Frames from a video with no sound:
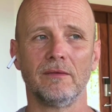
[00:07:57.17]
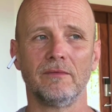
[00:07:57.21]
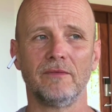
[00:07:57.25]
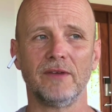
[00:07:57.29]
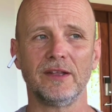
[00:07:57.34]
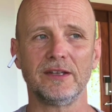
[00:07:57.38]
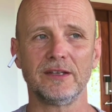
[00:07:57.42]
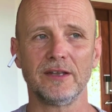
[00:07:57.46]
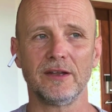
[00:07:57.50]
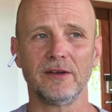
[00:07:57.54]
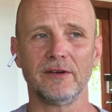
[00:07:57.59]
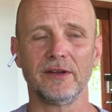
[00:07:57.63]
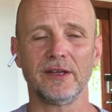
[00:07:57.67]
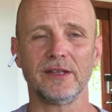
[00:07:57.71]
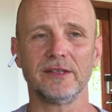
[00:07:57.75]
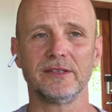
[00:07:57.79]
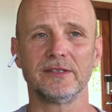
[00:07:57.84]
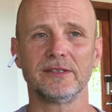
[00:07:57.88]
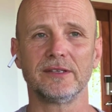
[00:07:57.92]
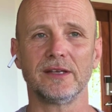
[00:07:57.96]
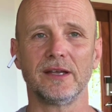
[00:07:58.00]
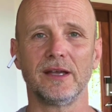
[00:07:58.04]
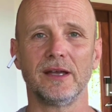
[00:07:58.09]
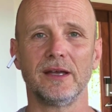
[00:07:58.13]

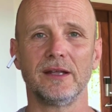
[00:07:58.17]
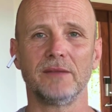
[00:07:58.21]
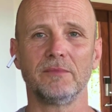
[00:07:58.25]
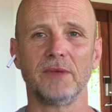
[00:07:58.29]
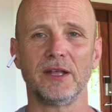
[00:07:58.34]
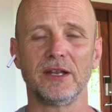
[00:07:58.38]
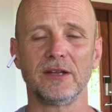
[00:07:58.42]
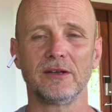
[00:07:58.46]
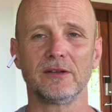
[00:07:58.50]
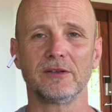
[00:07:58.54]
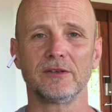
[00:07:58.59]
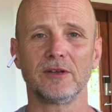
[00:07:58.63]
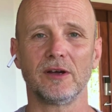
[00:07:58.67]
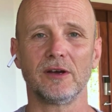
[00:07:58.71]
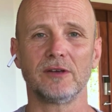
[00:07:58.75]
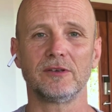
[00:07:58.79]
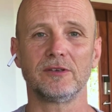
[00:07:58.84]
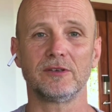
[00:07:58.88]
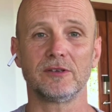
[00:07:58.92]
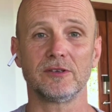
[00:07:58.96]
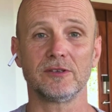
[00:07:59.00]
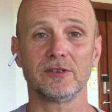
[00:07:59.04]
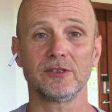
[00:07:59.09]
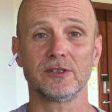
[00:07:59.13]
veterinarians and medical
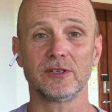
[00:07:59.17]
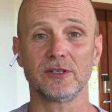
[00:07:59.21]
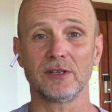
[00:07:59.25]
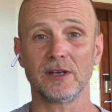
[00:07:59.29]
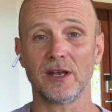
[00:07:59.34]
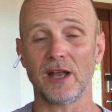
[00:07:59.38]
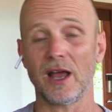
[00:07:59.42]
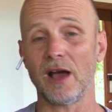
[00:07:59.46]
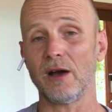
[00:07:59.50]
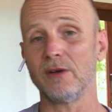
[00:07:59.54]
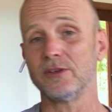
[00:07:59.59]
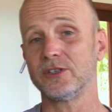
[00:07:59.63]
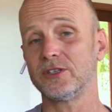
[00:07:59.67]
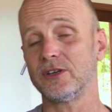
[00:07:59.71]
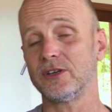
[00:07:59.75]
doctors now are